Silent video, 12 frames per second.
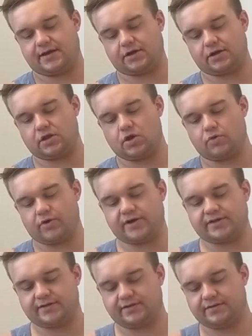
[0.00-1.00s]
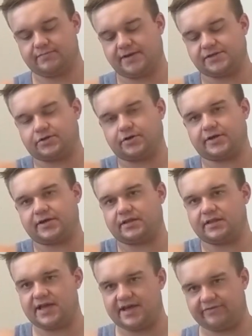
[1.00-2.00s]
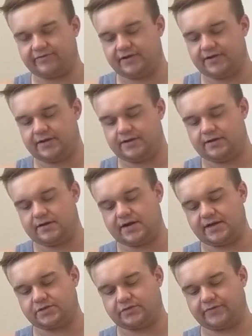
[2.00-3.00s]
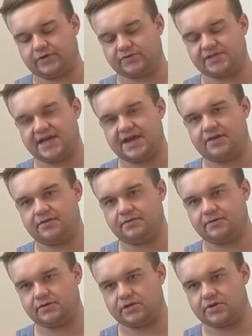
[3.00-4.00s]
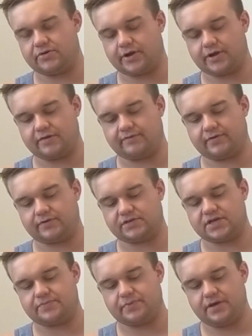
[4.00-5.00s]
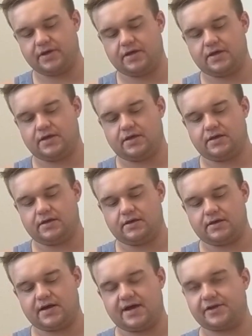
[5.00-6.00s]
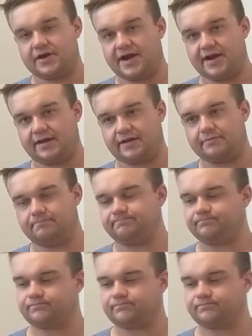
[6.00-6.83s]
and you're going to lower it by turning it left. All right, so if it goes down, you're lowering it. If it goes up, you're heightening it.